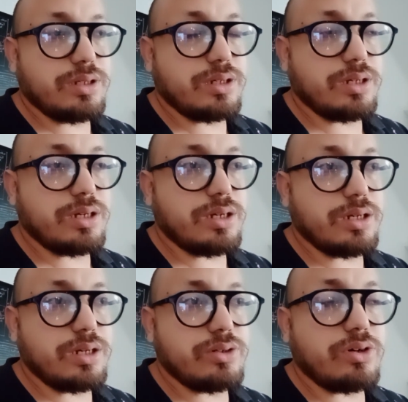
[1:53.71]

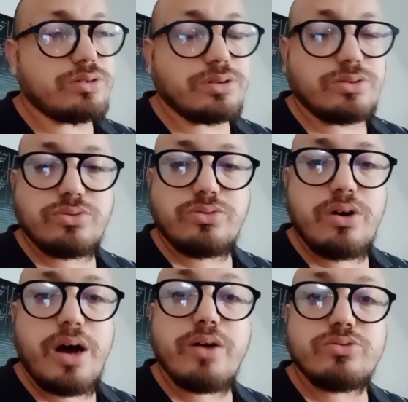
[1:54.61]
in order to
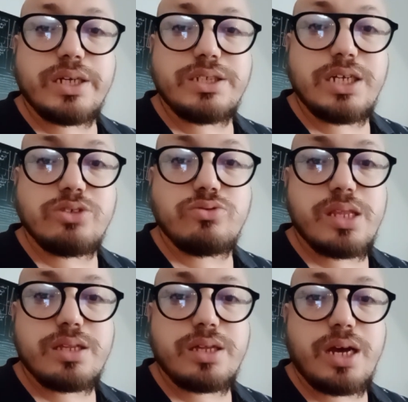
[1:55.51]
know how to exchange with
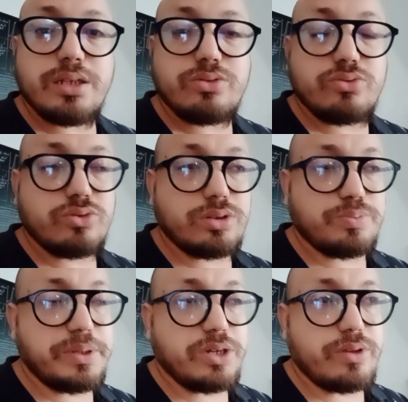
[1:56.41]
it and to
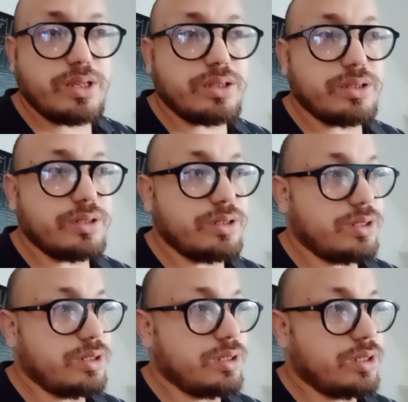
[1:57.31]
speak with it
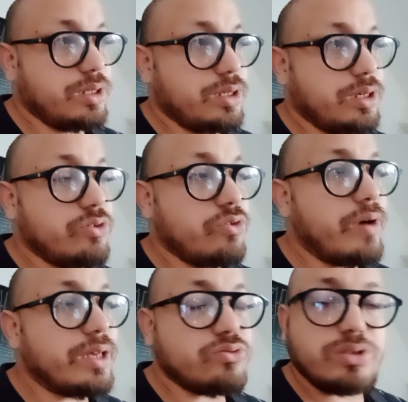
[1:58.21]
in a
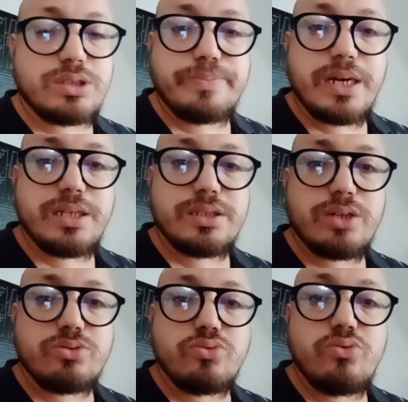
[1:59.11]
way to respond
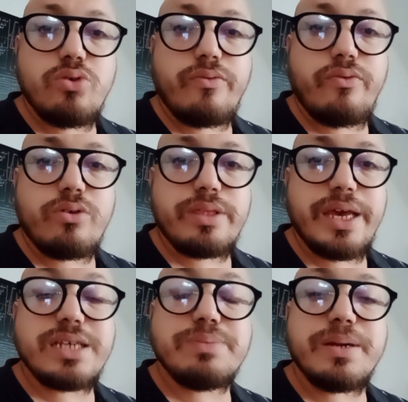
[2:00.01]
and to look for the
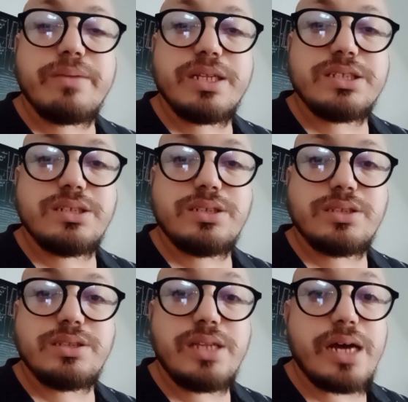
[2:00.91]

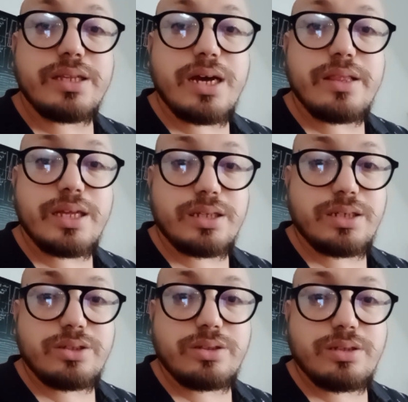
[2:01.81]
experimentation data that
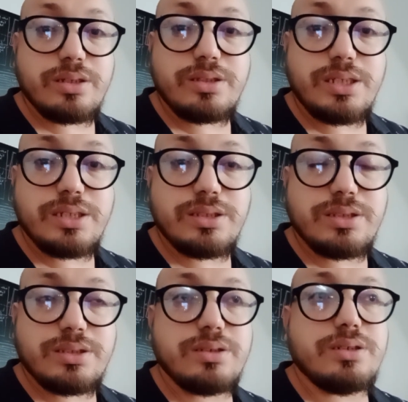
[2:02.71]
it
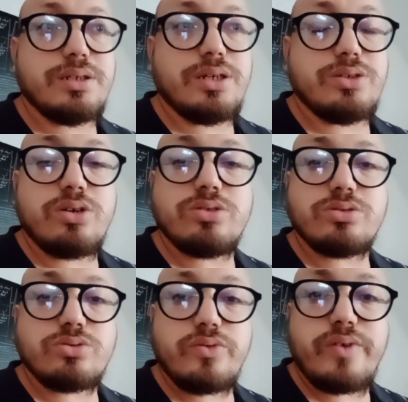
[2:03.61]
needs in
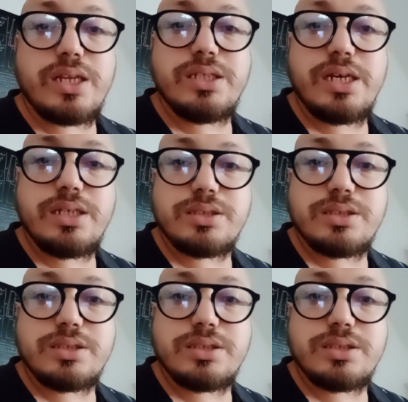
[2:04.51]
order to validate